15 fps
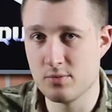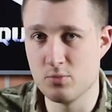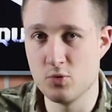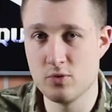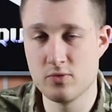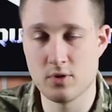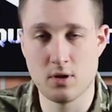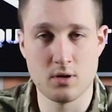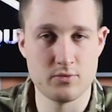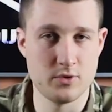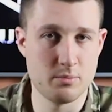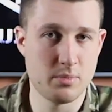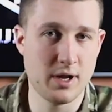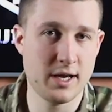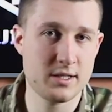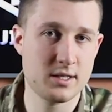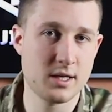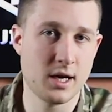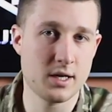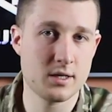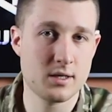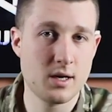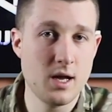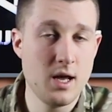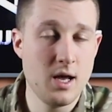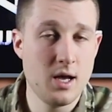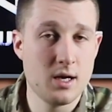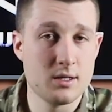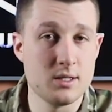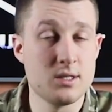removal of the plate carrier.
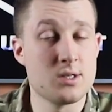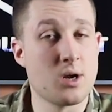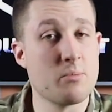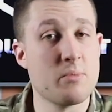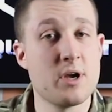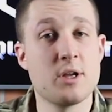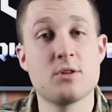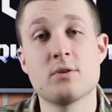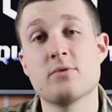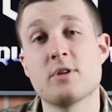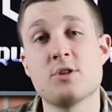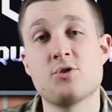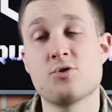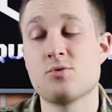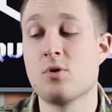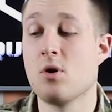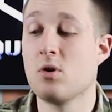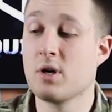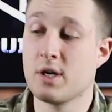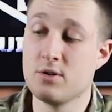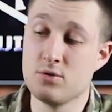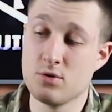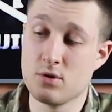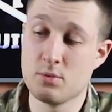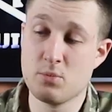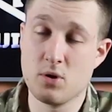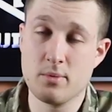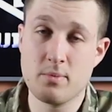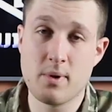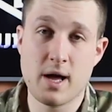These are made of a strong and
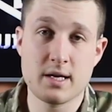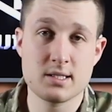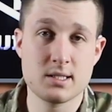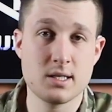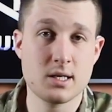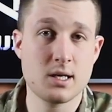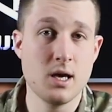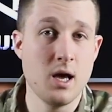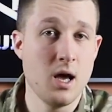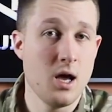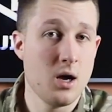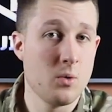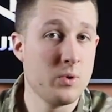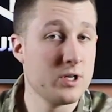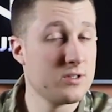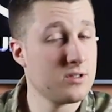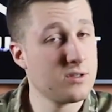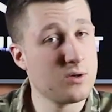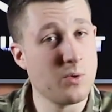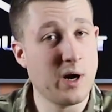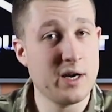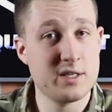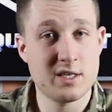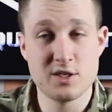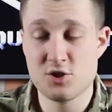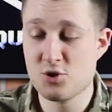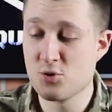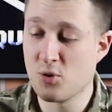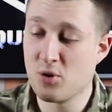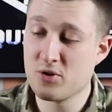durable plastic with quite a
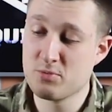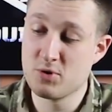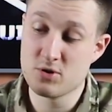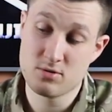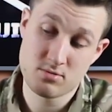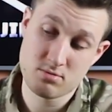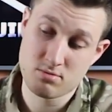short but